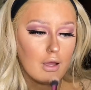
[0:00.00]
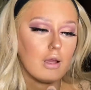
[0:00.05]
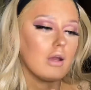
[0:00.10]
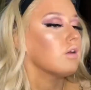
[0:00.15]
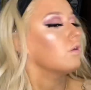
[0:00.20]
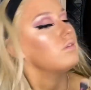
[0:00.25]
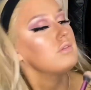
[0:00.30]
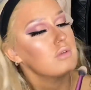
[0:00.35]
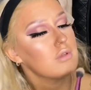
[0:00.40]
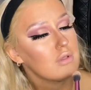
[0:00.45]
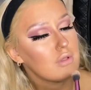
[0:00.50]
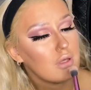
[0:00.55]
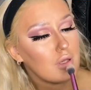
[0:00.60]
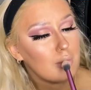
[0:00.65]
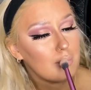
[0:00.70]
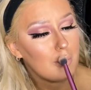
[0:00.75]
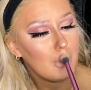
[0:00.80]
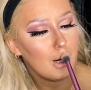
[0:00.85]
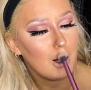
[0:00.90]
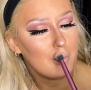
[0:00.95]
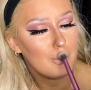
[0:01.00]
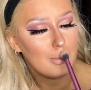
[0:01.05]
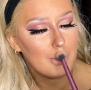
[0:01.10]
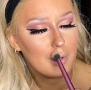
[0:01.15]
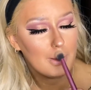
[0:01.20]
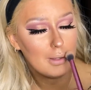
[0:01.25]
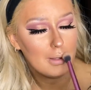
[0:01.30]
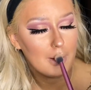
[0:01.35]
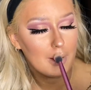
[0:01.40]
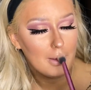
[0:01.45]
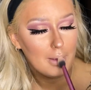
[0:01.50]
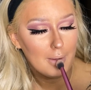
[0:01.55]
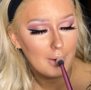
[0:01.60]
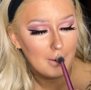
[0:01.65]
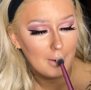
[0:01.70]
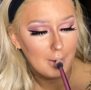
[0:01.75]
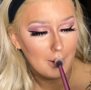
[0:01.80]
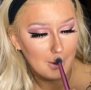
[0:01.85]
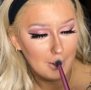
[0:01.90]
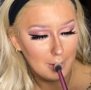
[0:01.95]
Just gonna pop
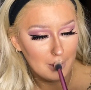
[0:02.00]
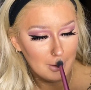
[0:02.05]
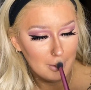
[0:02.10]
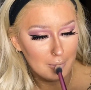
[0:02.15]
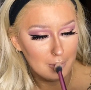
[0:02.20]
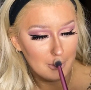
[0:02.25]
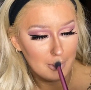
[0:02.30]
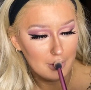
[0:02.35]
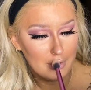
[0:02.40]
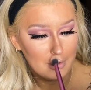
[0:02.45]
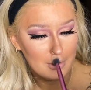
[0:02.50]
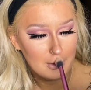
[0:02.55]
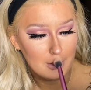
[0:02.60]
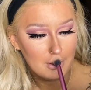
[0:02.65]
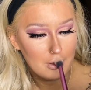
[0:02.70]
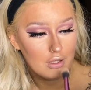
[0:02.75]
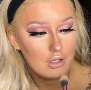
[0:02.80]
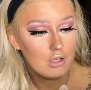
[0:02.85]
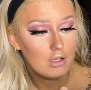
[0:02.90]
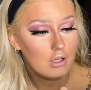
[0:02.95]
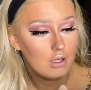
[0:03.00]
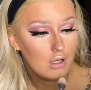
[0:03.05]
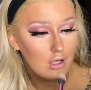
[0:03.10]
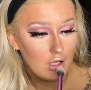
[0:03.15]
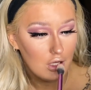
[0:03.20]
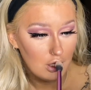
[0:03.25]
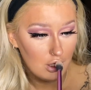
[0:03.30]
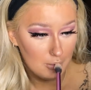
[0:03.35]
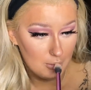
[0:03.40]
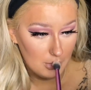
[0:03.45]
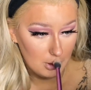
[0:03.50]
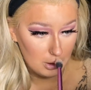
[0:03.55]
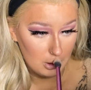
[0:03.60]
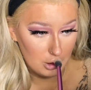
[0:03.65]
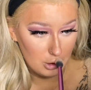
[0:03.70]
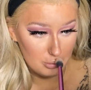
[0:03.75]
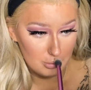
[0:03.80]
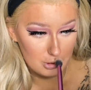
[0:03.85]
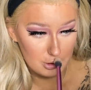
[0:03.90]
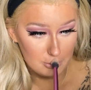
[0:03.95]
a little bit on my
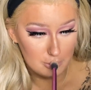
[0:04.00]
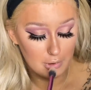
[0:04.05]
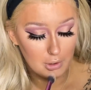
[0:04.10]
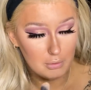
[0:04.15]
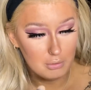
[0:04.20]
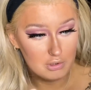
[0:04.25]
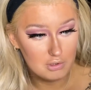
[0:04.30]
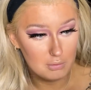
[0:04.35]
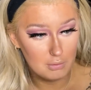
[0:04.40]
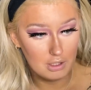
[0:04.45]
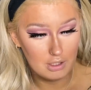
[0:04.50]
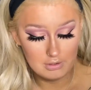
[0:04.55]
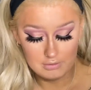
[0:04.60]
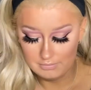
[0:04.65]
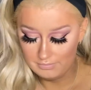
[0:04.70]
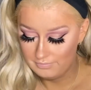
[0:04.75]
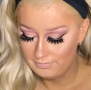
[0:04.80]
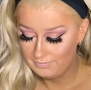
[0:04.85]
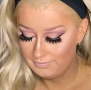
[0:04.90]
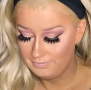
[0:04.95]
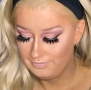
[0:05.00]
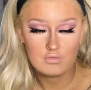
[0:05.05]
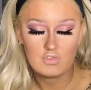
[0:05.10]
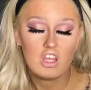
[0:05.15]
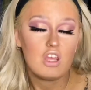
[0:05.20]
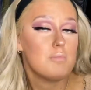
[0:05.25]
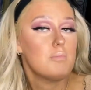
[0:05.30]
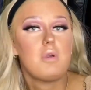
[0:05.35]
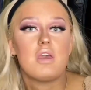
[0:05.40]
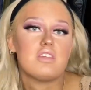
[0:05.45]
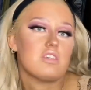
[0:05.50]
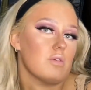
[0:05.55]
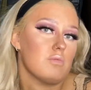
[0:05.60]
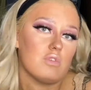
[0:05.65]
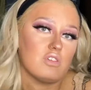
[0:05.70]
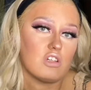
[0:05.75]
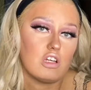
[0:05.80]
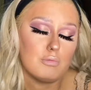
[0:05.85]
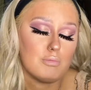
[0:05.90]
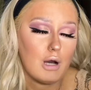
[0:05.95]
Cupid's bow as well. Basically, I'm
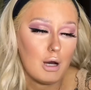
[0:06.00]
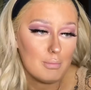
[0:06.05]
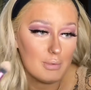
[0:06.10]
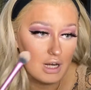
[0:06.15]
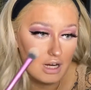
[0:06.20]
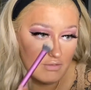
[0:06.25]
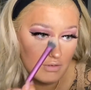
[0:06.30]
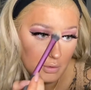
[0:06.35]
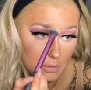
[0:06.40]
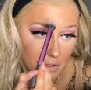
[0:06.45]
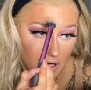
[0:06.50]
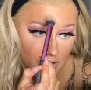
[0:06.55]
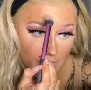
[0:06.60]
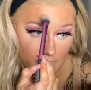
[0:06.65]
just going to pop it everywhere.